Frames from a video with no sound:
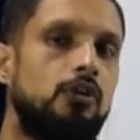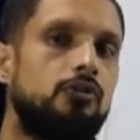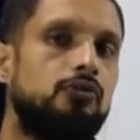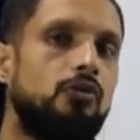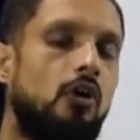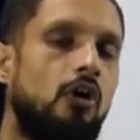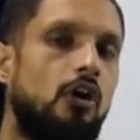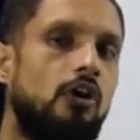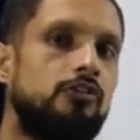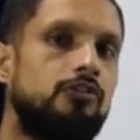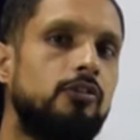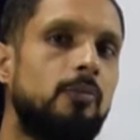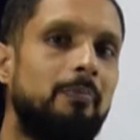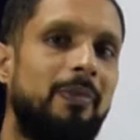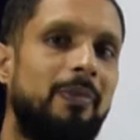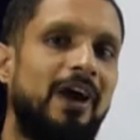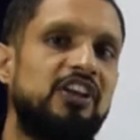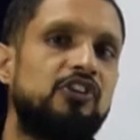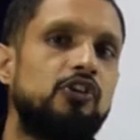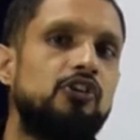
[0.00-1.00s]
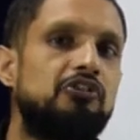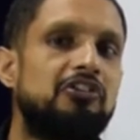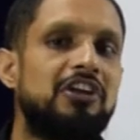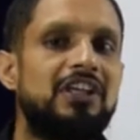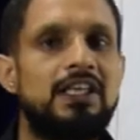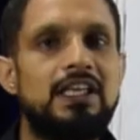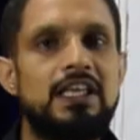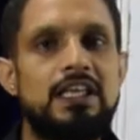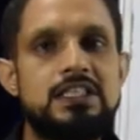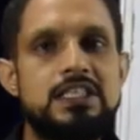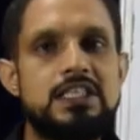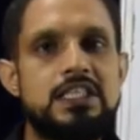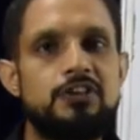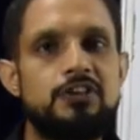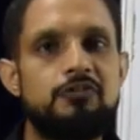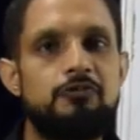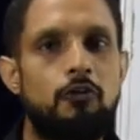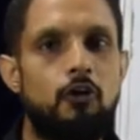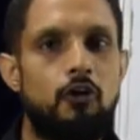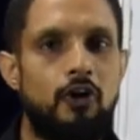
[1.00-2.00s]
shows better tendency
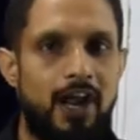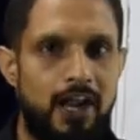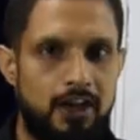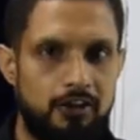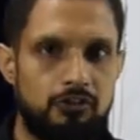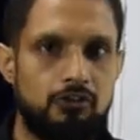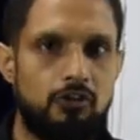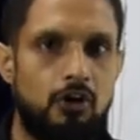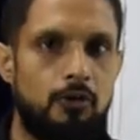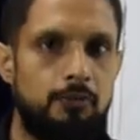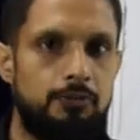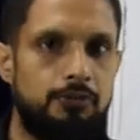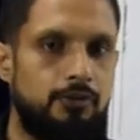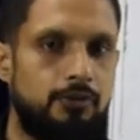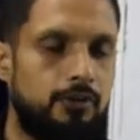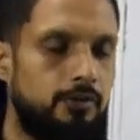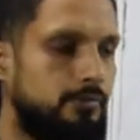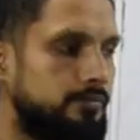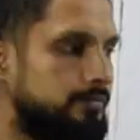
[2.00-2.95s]
for adsorption.